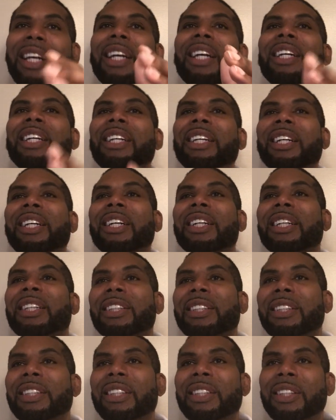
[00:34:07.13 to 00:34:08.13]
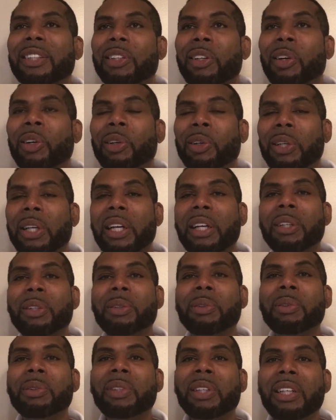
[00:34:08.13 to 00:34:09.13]
And he cleanses it all
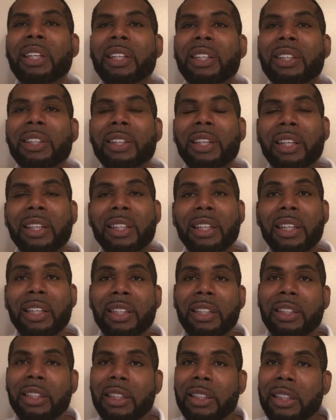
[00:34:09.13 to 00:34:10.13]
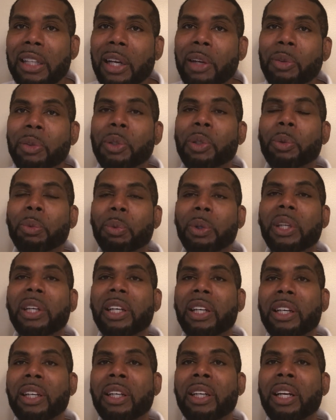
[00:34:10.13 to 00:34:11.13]
out. He cleans us out to
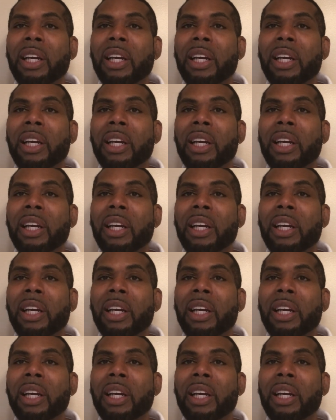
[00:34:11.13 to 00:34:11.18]
where